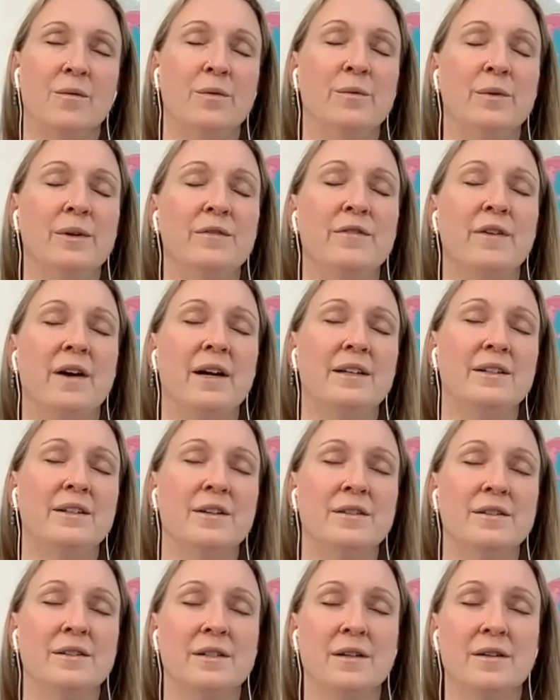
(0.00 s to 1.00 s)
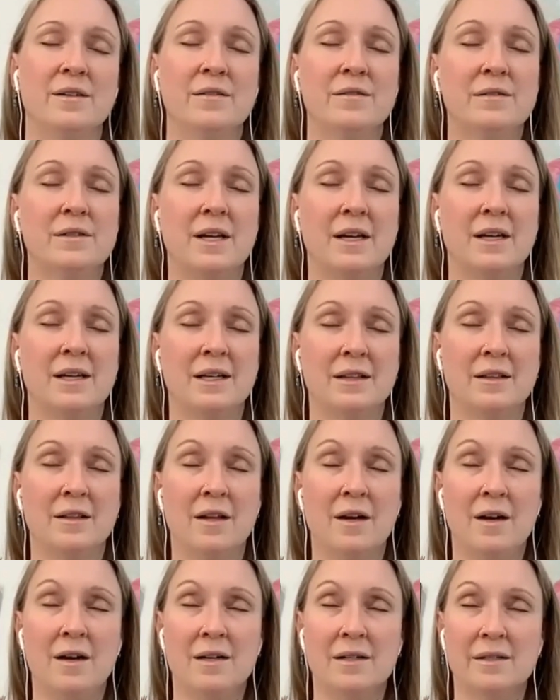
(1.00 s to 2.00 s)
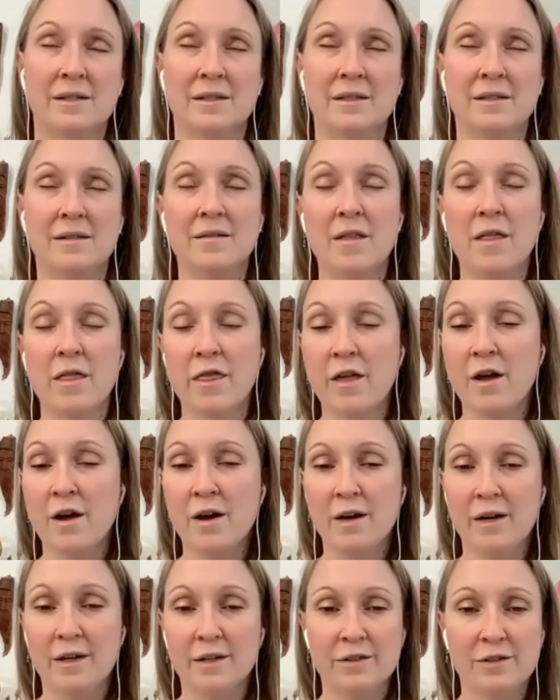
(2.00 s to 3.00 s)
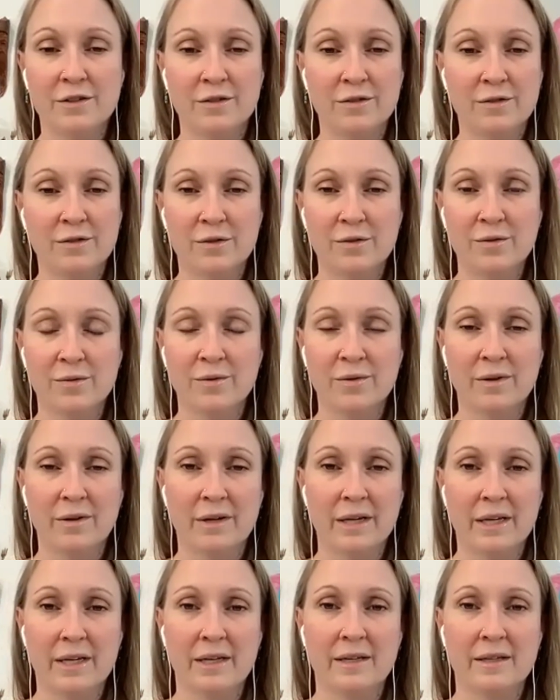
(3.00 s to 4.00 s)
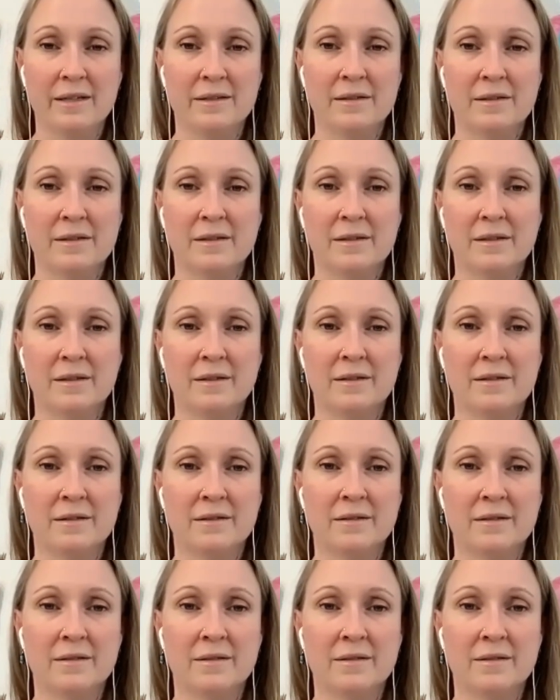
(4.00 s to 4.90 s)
When we find ourselves getting lost in thoughts or stories,